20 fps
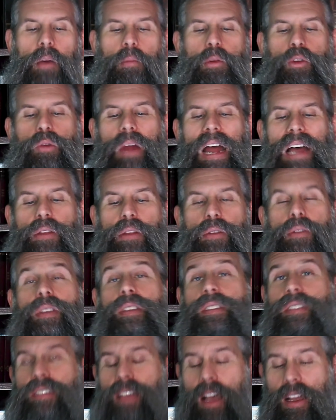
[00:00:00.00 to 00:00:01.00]
but rather the
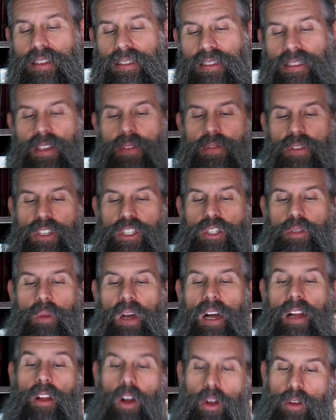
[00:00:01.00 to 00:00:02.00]
sons of
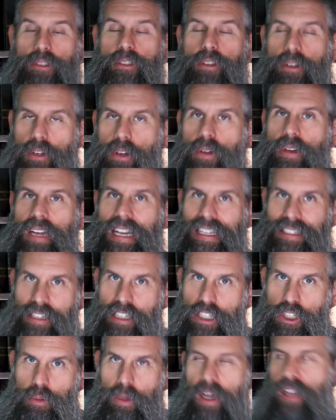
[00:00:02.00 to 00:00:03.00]
Ishmael, also known as
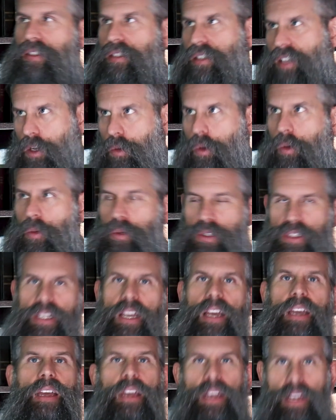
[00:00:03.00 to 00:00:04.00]
Ishmael. Today, when we
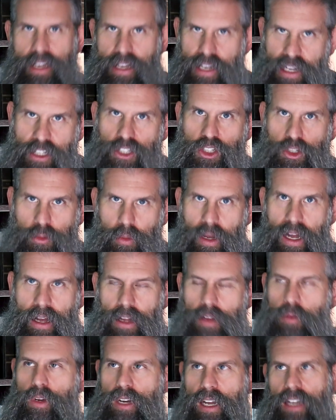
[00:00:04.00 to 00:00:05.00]
say
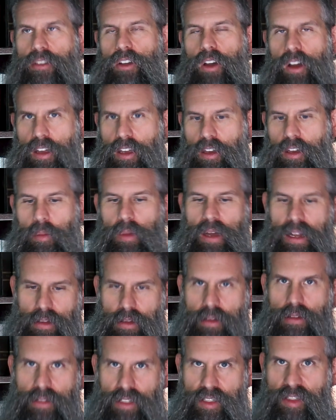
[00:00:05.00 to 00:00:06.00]
Ishmael, we're not talking about
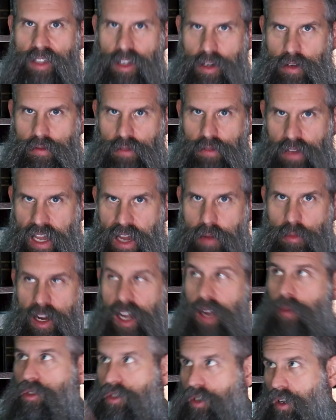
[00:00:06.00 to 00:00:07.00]
the son of
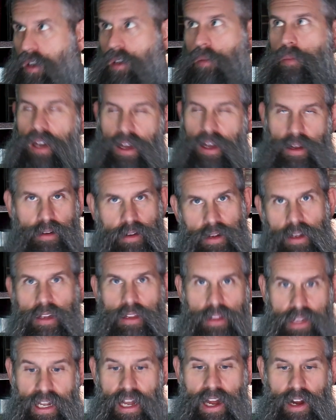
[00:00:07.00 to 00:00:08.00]
Abraham, we're talking about
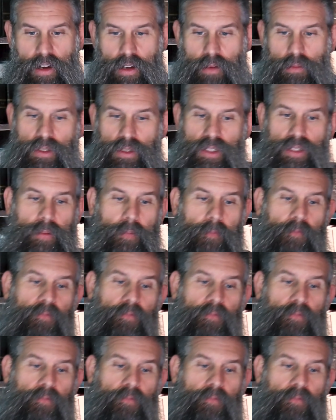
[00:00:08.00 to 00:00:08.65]
the Arabs.